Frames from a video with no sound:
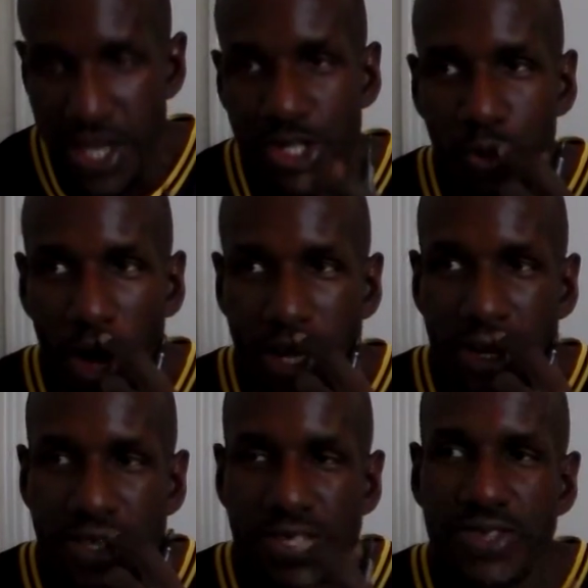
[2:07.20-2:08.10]
So while
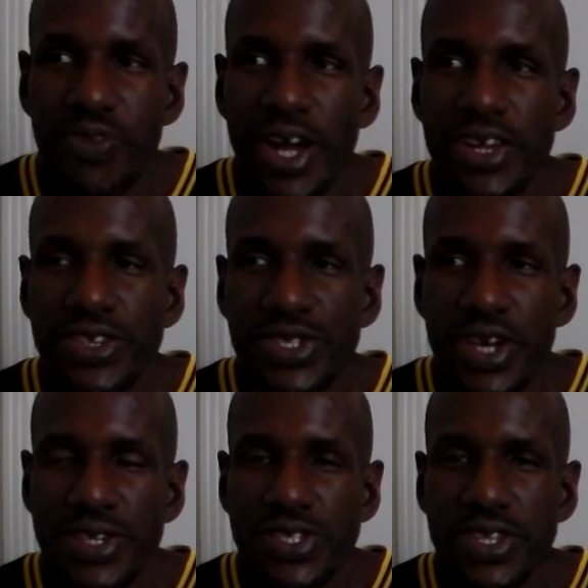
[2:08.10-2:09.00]
they're
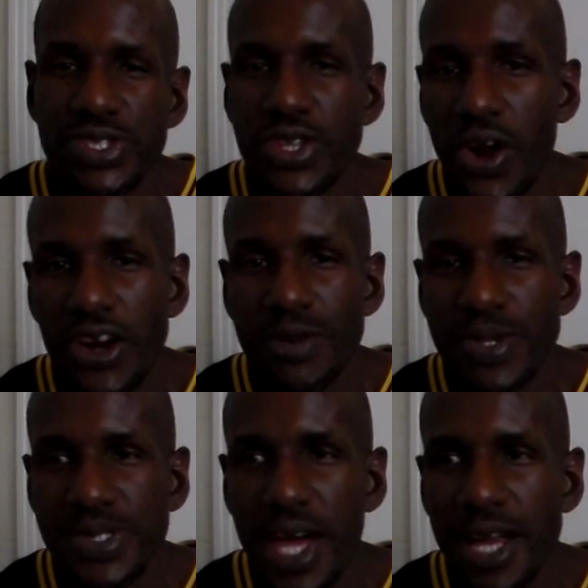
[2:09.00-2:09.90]
discussing this in Arkham
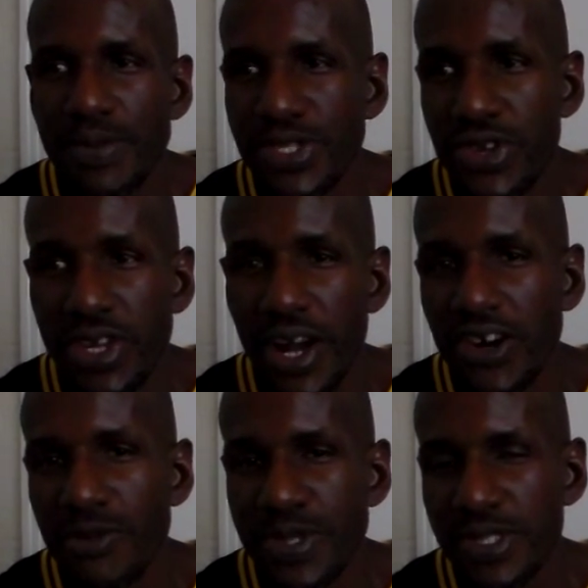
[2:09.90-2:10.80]
Asylum, because they're in
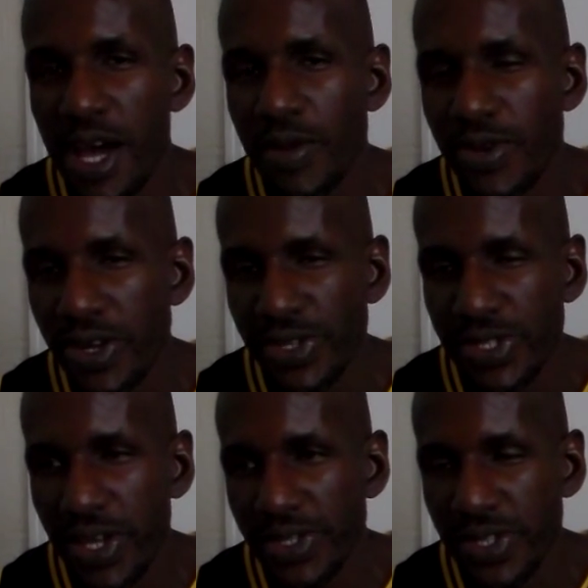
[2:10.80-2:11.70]
Arkham Asylum when they're
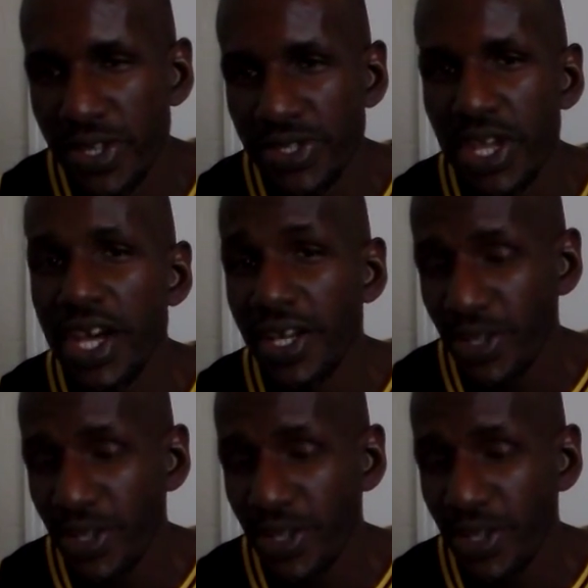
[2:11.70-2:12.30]
discussing this,